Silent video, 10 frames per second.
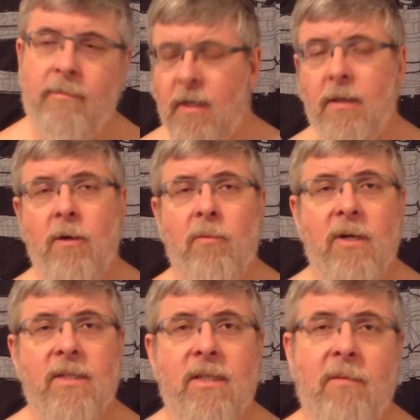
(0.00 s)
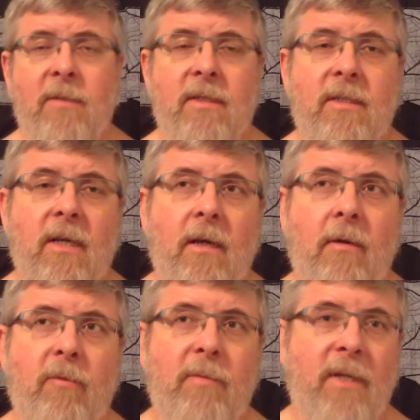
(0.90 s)
Now, the homework assignment
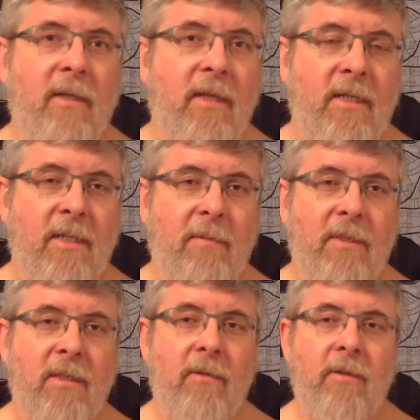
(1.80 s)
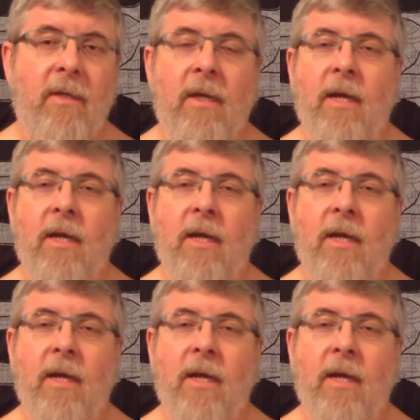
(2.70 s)
will be in the next episode,